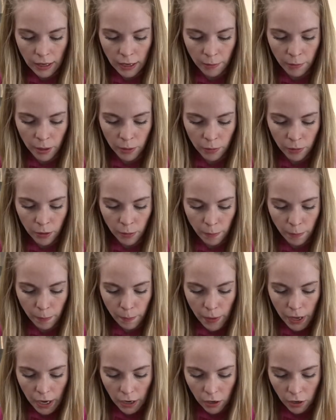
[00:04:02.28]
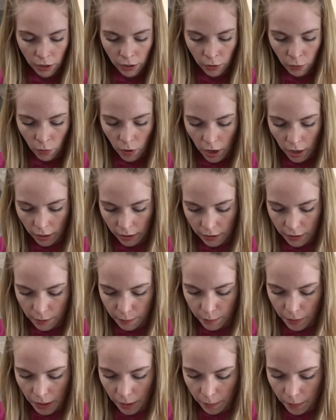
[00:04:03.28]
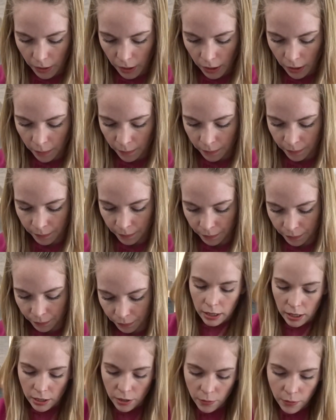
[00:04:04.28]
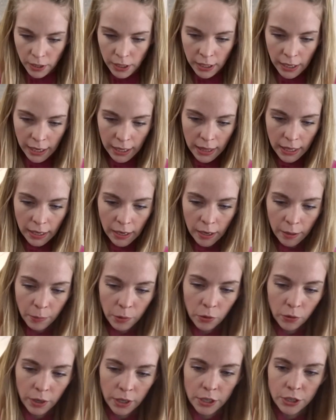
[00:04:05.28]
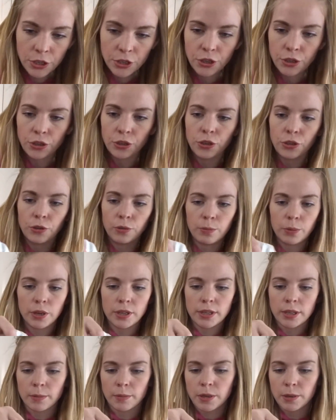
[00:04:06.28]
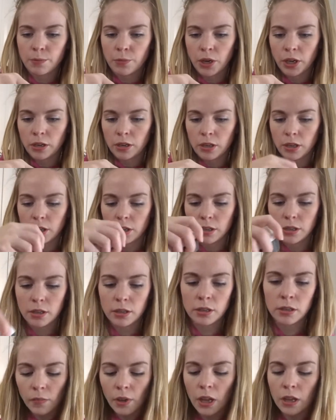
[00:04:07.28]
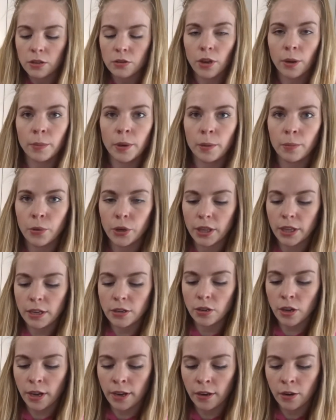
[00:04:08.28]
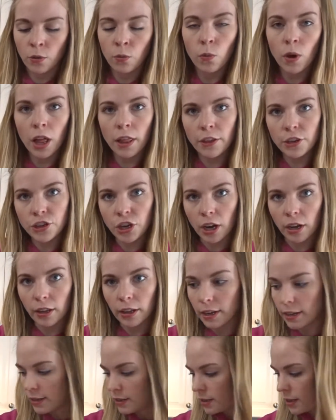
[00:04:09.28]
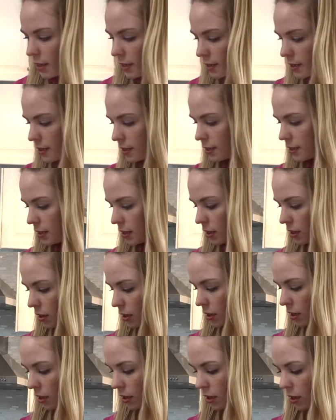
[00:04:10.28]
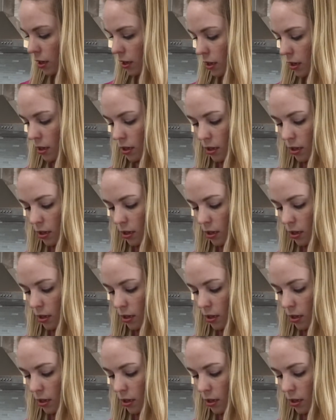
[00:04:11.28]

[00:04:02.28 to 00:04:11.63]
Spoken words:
then I'm gonna put it back on the wax paper. This one, I think I'm going to put some sprinkles. So I'm gonna put these on while the chocolate is still